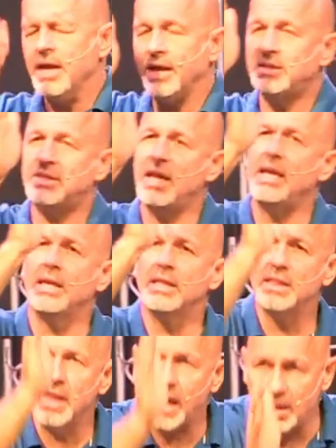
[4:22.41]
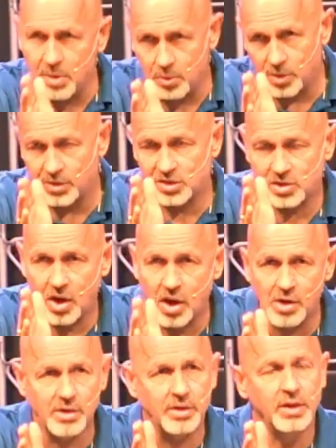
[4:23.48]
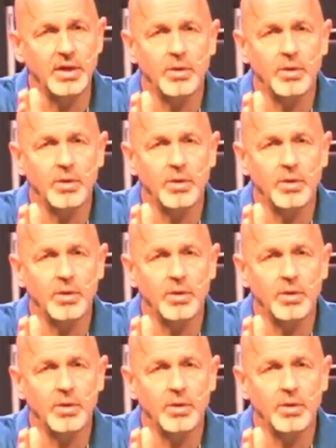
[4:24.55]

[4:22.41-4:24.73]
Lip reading: and staying in alignment with His heart.